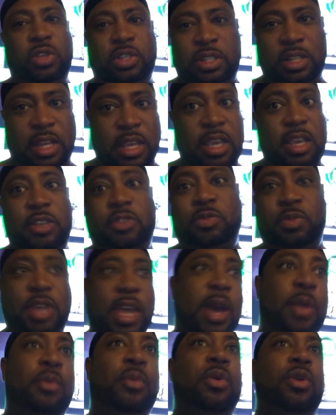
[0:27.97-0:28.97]
slaves, we
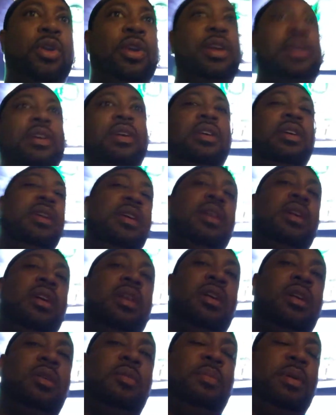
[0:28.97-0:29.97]
got to work.
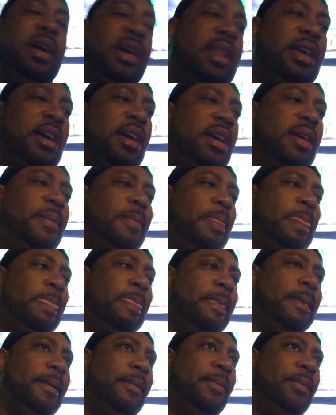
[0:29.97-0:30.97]
But
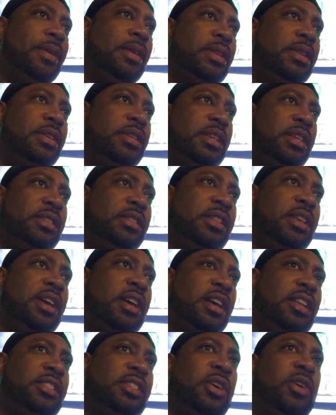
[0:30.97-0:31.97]
just
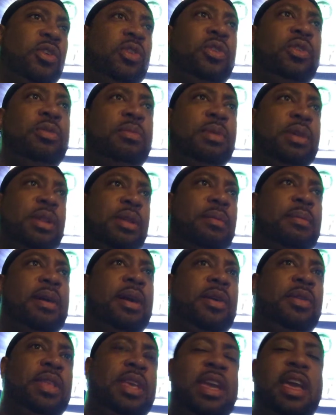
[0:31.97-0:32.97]
talk a little bit
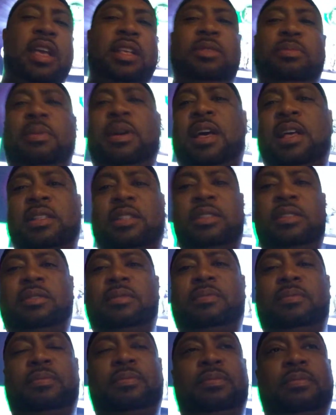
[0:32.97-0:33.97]
about the Xbox.